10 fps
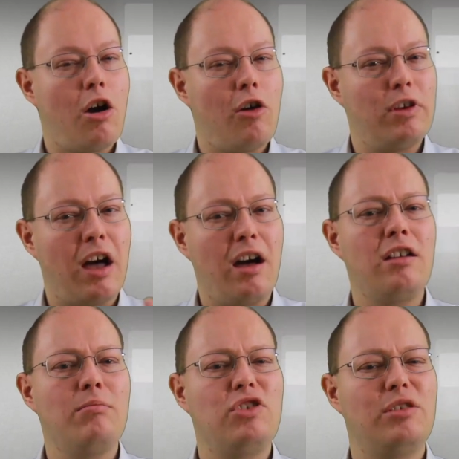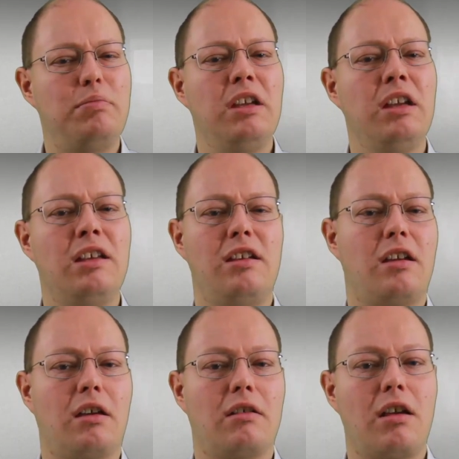When I am
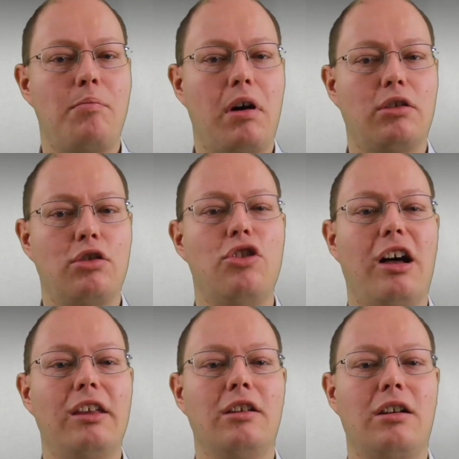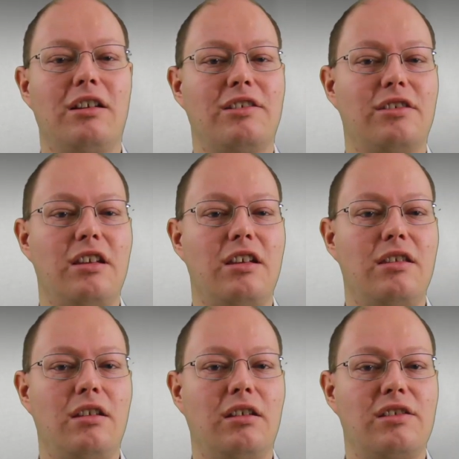speaking about non-clustered
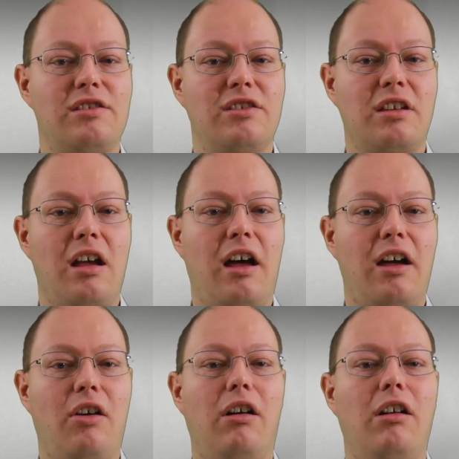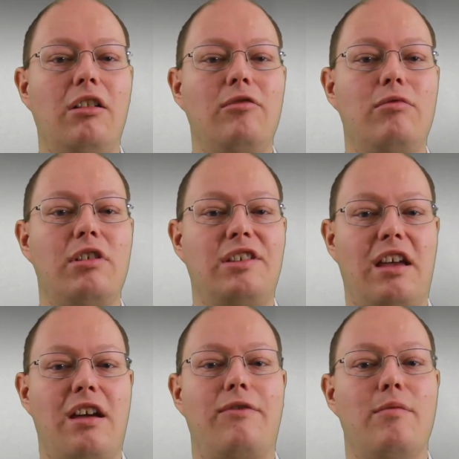indexes, I always
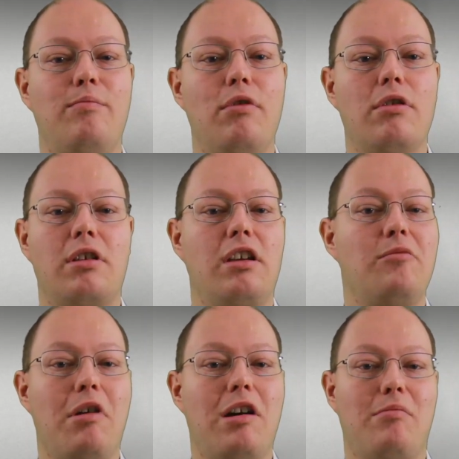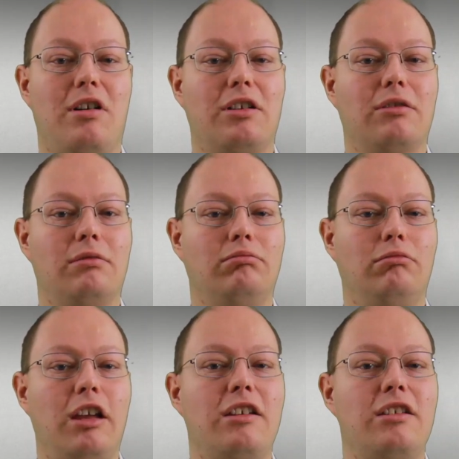have a book in my mind,
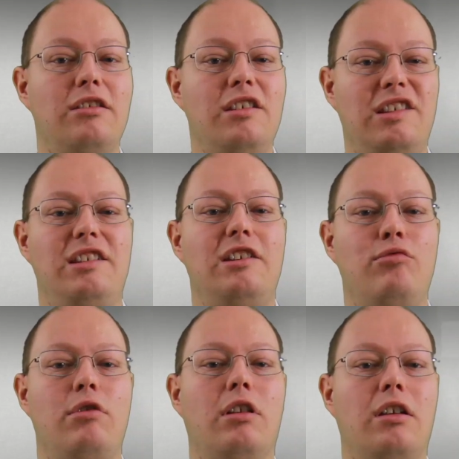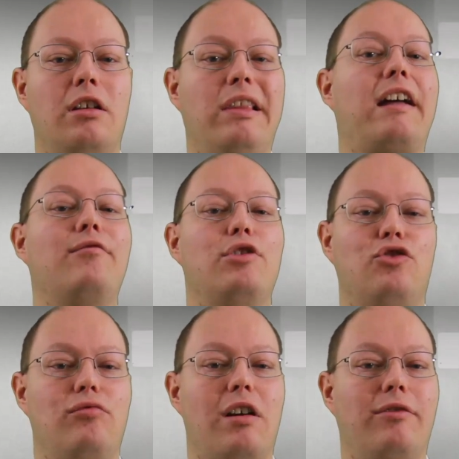like a DSQL
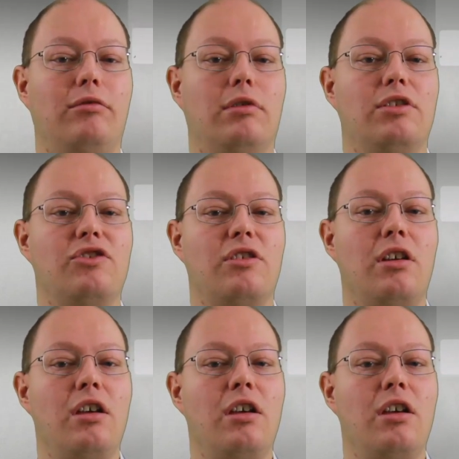language reference.